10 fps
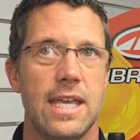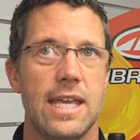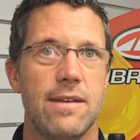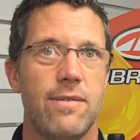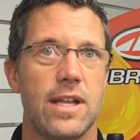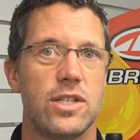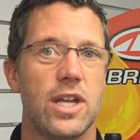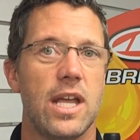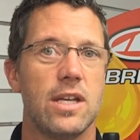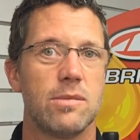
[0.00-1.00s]
if I
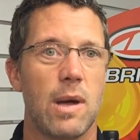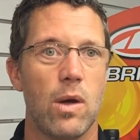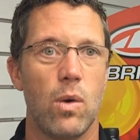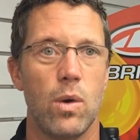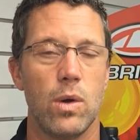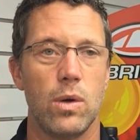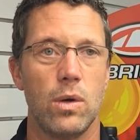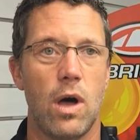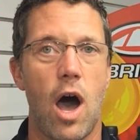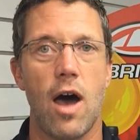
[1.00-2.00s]
change my
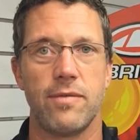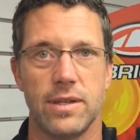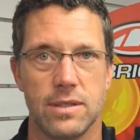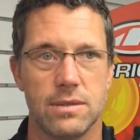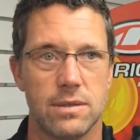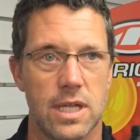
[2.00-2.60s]
oil often,